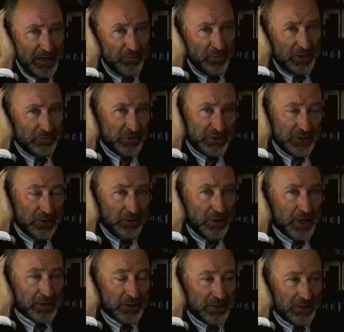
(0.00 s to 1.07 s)
and one would no
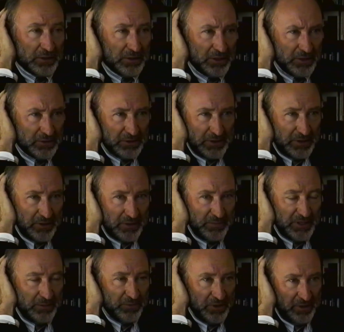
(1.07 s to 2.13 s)
longer conclude that there had
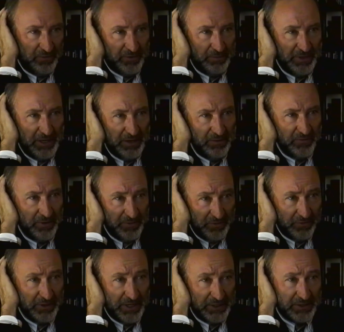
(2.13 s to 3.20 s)
been a bullet from the
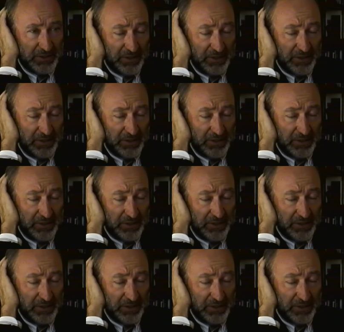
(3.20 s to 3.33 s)
front.